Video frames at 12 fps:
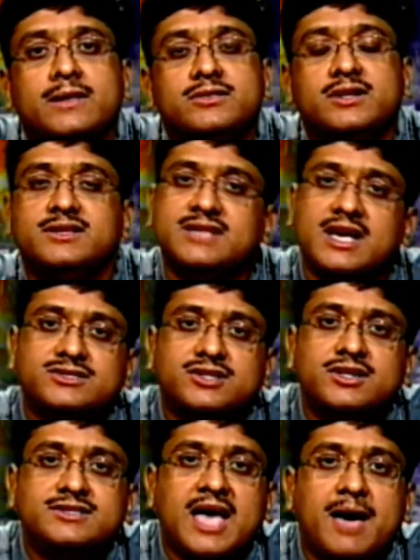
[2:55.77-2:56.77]
the
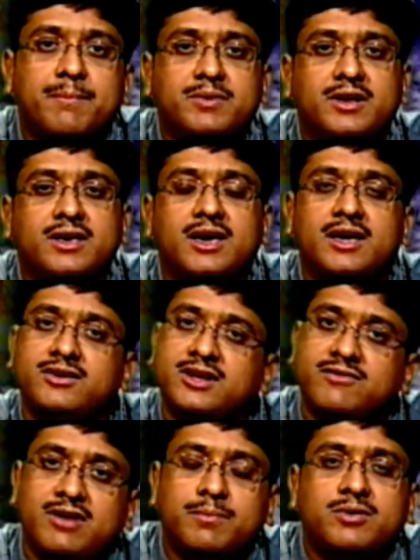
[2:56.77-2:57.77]
disaster is happening in
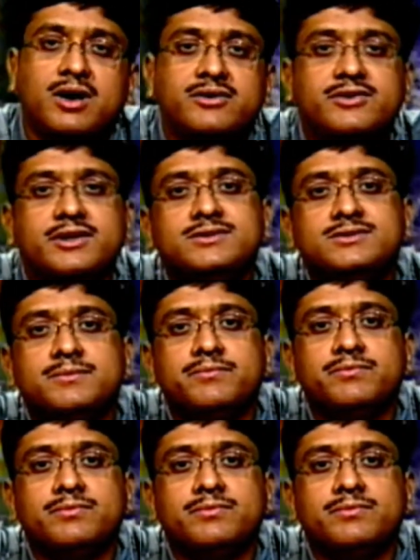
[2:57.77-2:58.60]
developed countries,